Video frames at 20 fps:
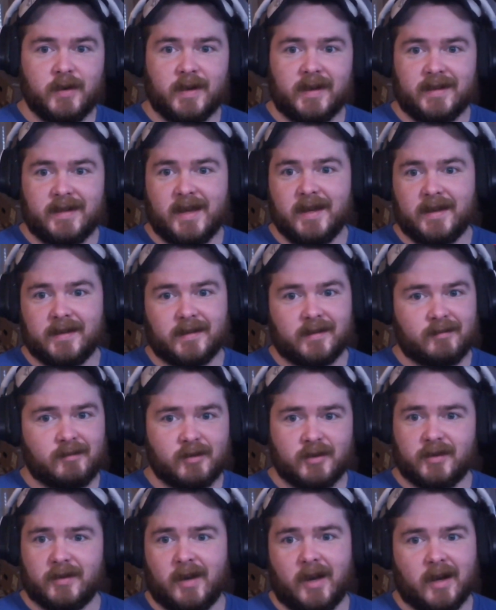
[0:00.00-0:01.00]
It takes
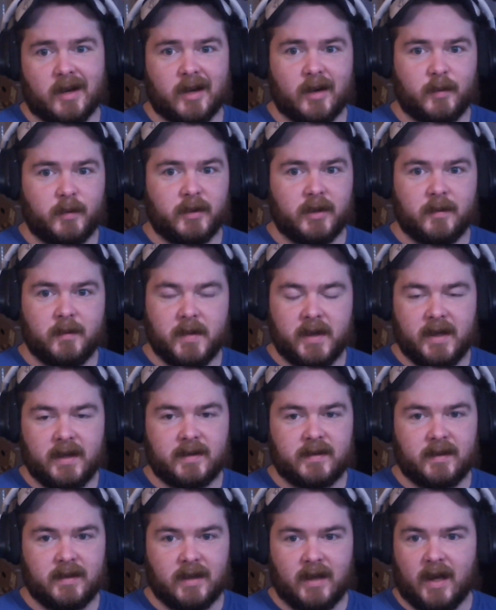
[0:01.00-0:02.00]
just a couple of
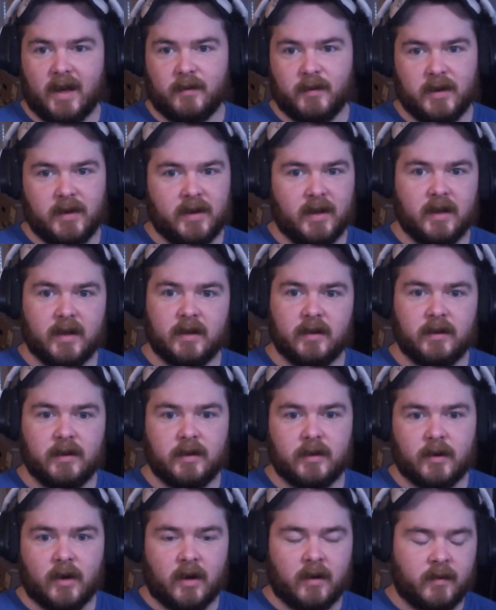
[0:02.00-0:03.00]
minutes to get everything
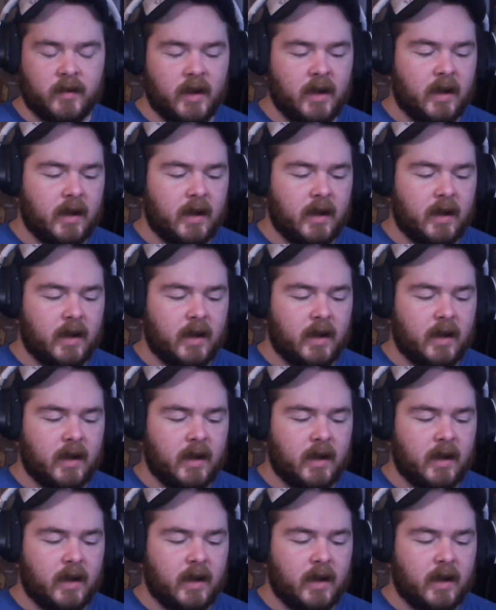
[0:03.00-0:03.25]
cleaned off.